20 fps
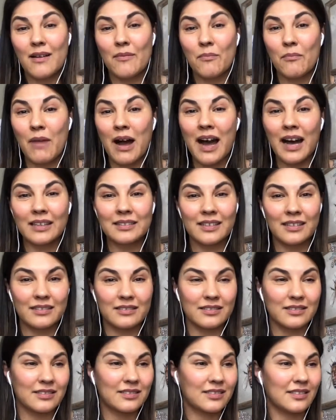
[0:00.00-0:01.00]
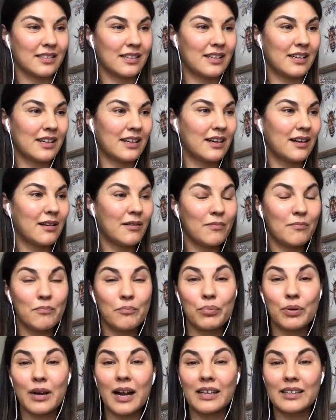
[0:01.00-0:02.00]
models,
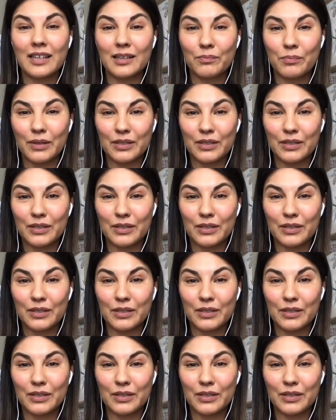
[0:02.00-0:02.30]
product